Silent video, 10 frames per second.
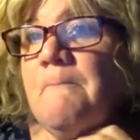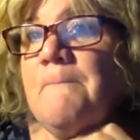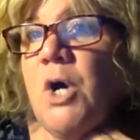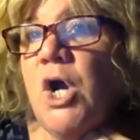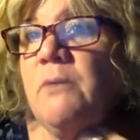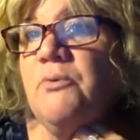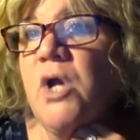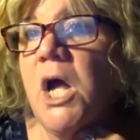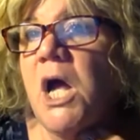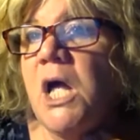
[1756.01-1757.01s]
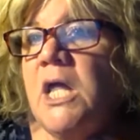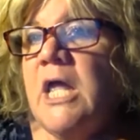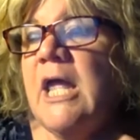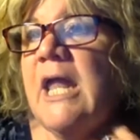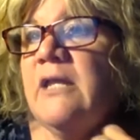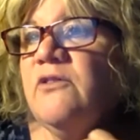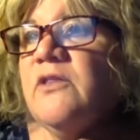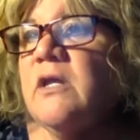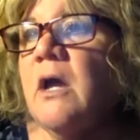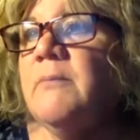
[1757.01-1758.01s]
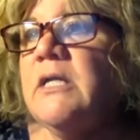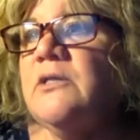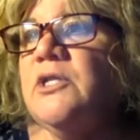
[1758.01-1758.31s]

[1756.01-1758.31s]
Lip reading: Barbara, anything coming in